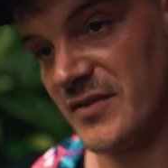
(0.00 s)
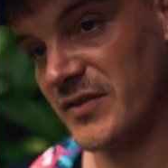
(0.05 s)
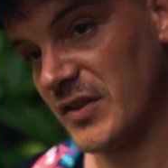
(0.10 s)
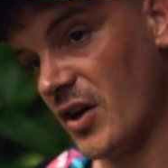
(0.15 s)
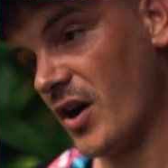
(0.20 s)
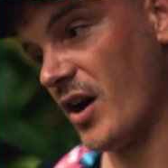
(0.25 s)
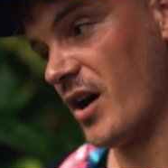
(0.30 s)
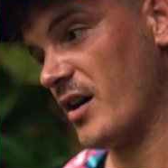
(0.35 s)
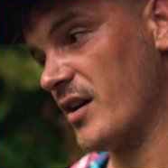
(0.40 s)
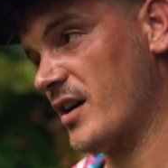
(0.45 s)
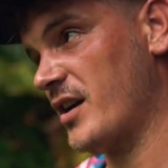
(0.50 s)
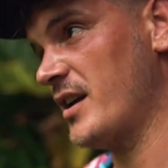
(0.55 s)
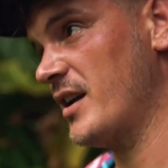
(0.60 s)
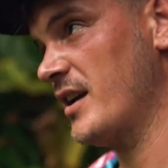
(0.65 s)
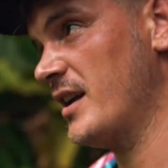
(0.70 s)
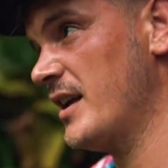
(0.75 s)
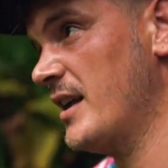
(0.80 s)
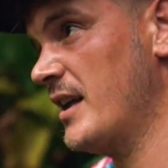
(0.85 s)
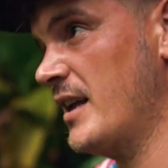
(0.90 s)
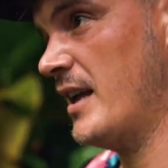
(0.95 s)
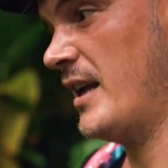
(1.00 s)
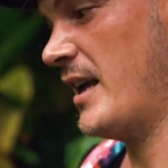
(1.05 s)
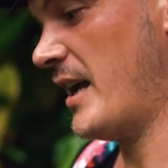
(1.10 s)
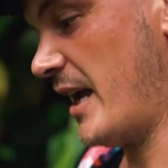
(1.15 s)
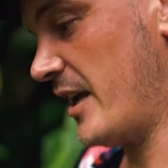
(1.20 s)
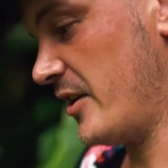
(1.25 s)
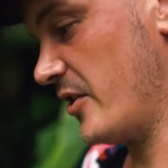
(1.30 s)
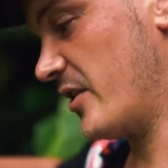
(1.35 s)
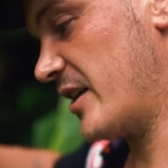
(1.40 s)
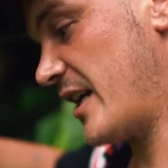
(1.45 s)
vlog
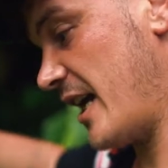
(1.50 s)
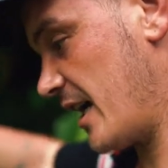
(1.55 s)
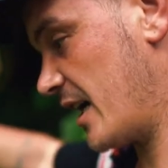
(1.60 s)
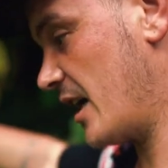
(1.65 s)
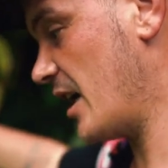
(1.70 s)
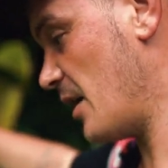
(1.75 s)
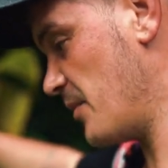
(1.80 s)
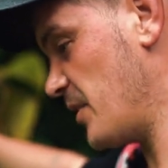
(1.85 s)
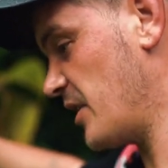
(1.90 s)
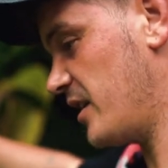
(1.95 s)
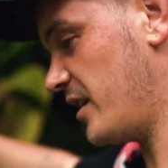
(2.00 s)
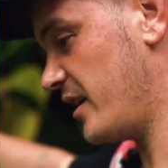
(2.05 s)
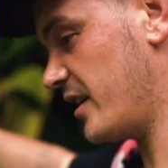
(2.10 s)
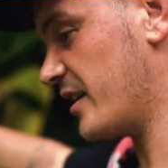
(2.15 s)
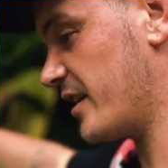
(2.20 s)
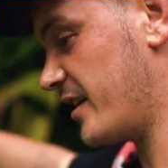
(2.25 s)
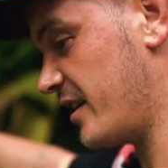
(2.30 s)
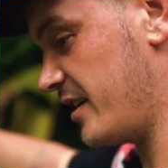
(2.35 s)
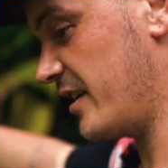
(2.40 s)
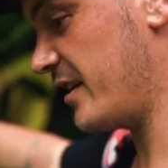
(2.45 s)
and you're not coming here,